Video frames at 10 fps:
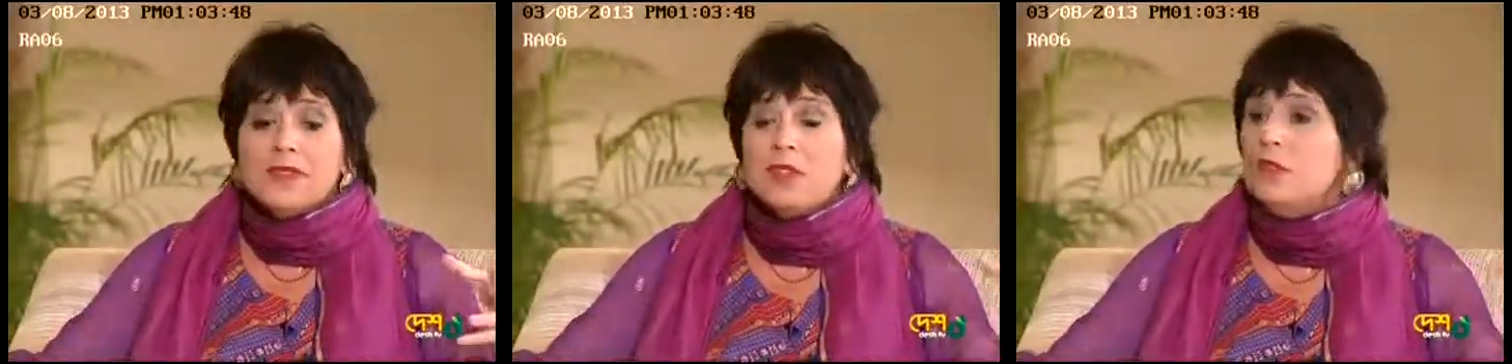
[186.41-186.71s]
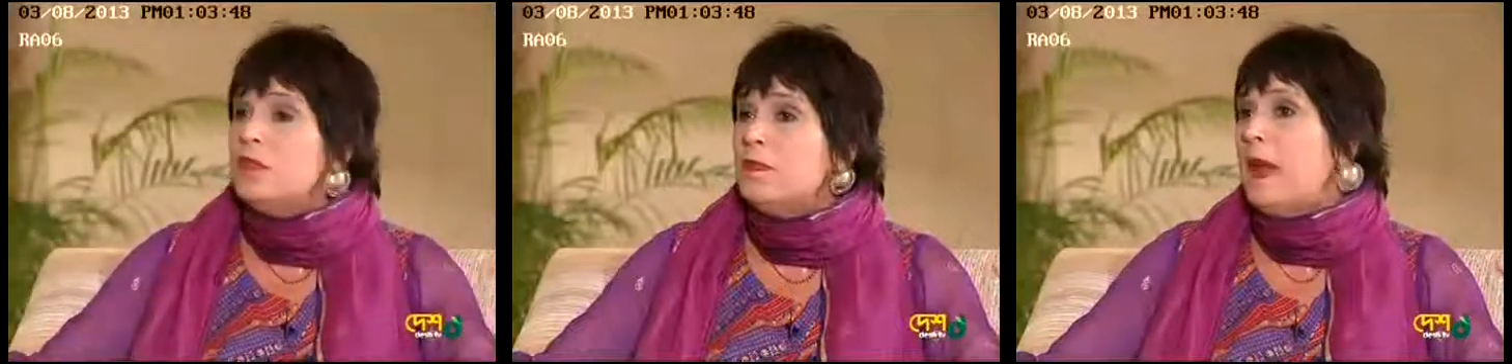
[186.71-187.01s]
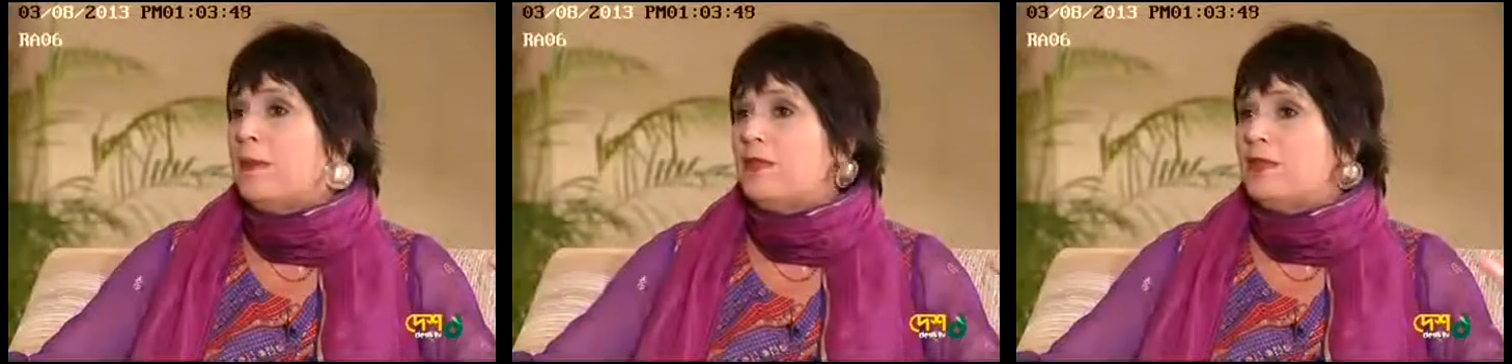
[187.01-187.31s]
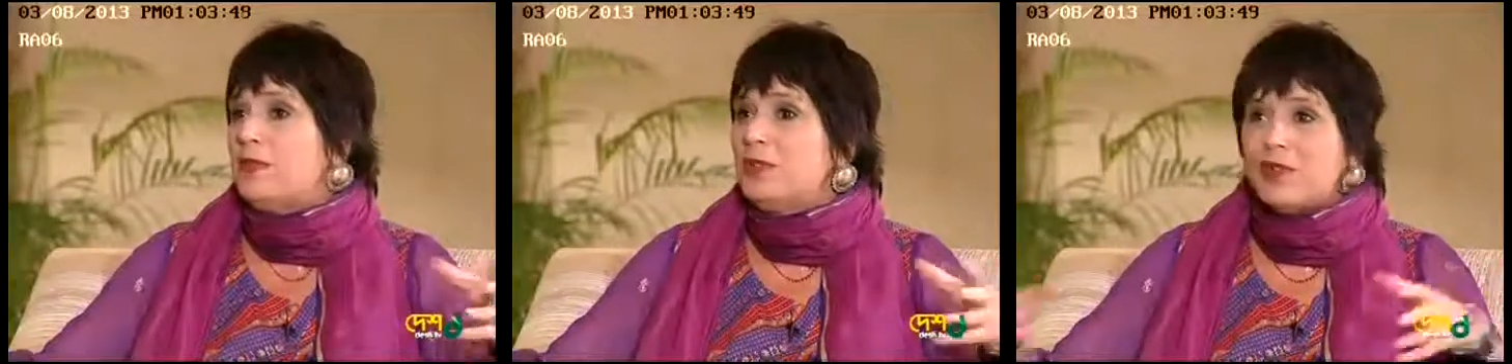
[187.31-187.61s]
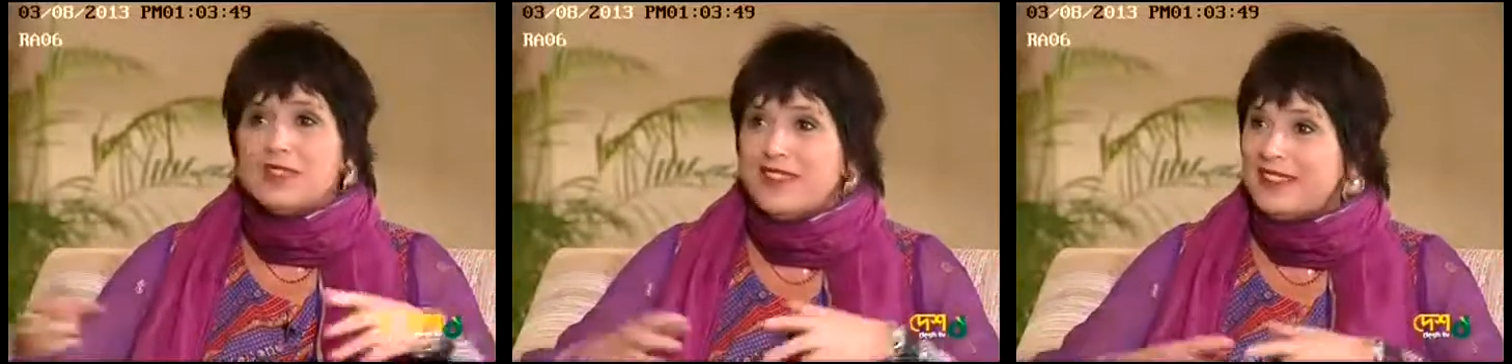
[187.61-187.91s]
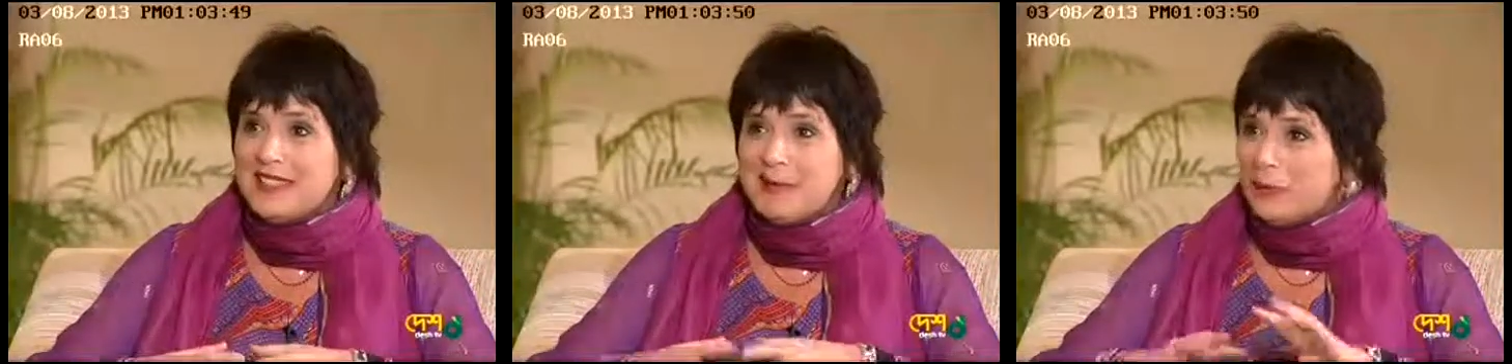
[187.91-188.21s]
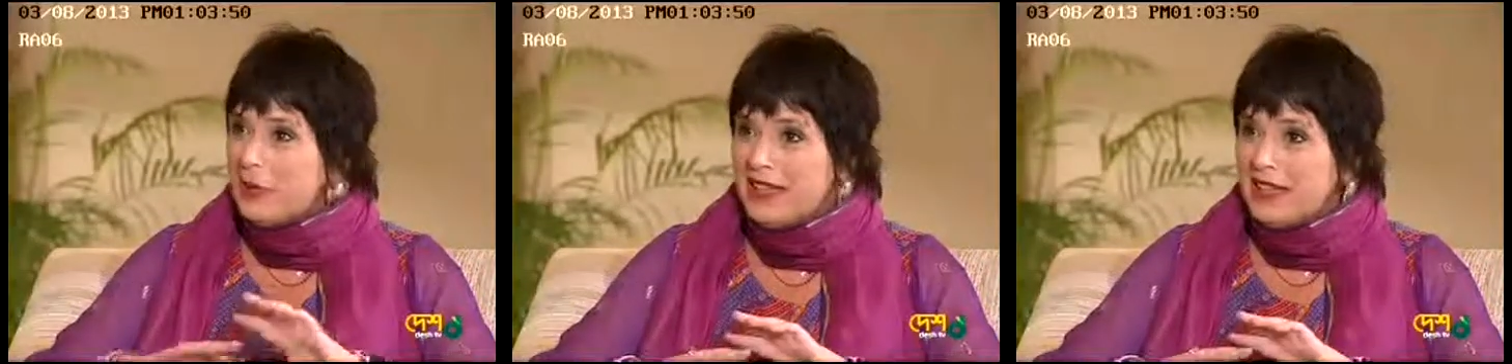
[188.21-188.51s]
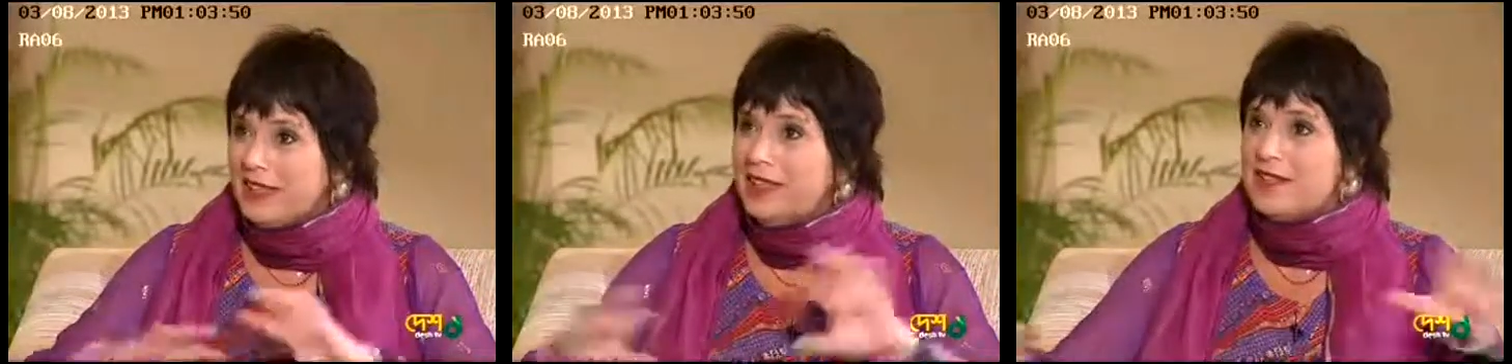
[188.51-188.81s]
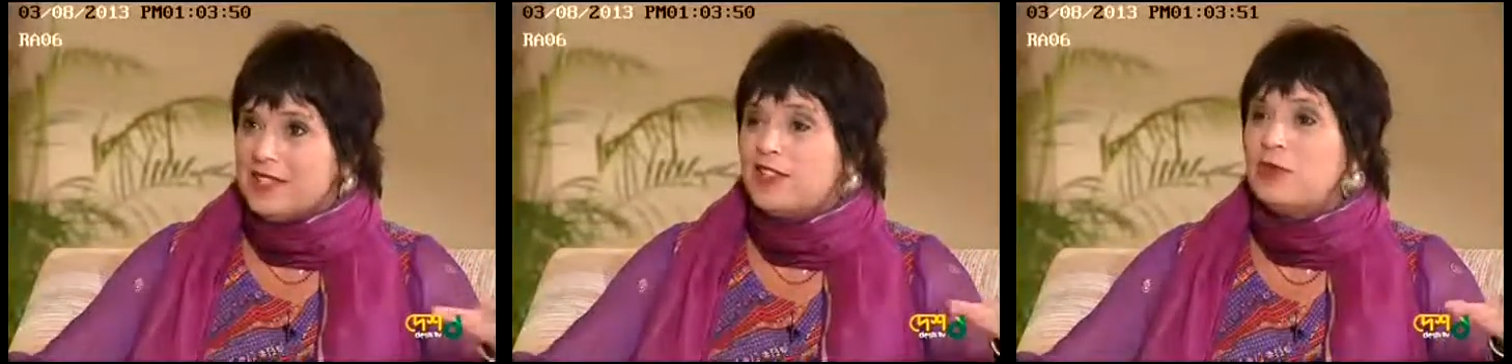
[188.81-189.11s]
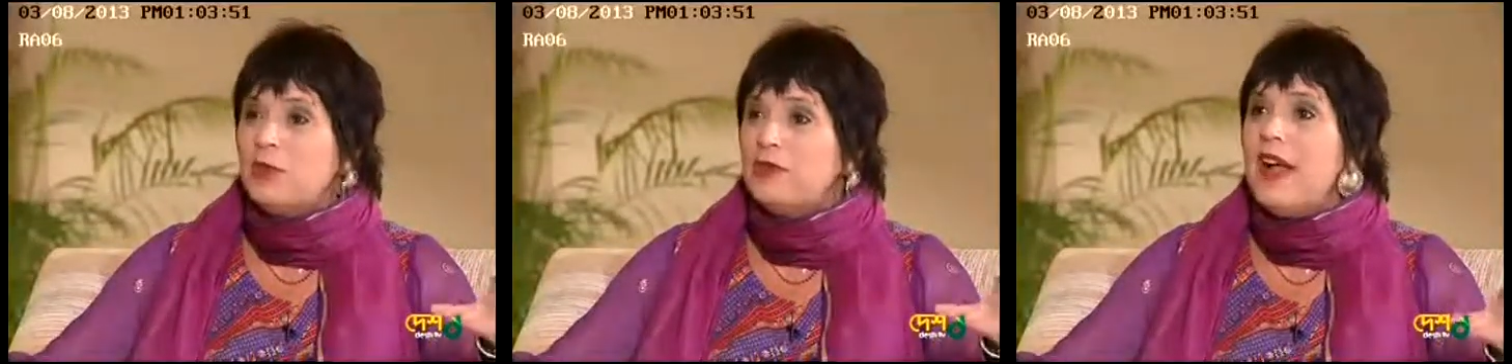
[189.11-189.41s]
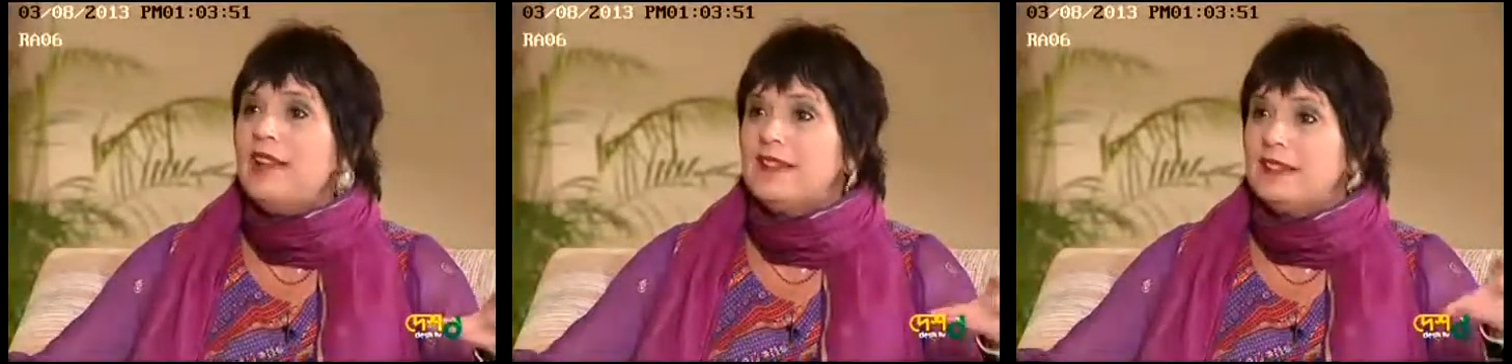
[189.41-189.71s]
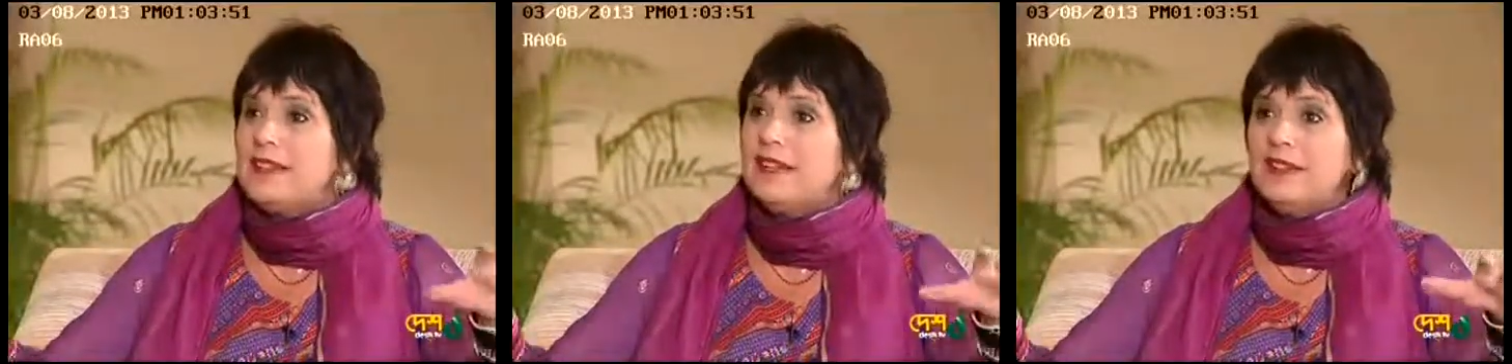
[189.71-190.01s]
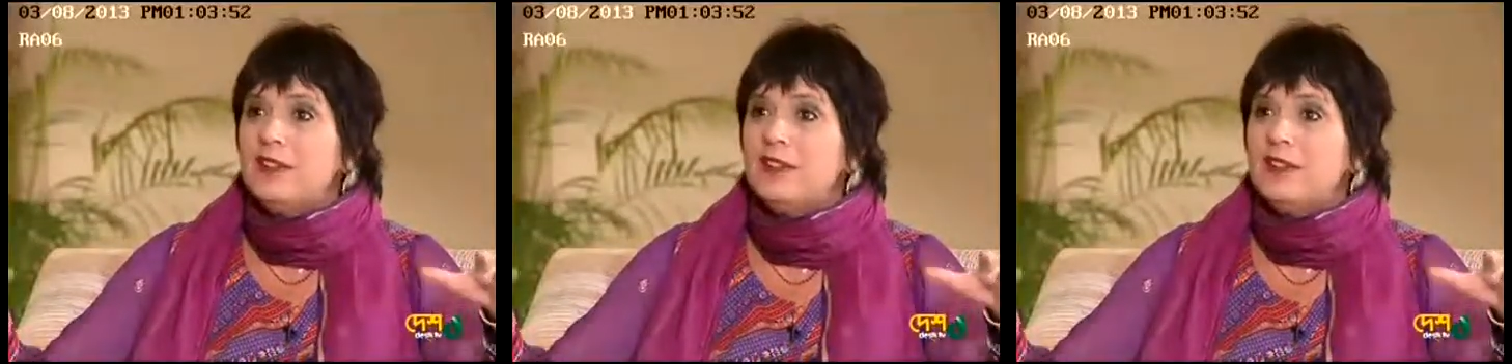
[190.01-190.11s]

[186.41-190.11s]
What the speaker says: the newspapers, which are suddenly putting sexual violence,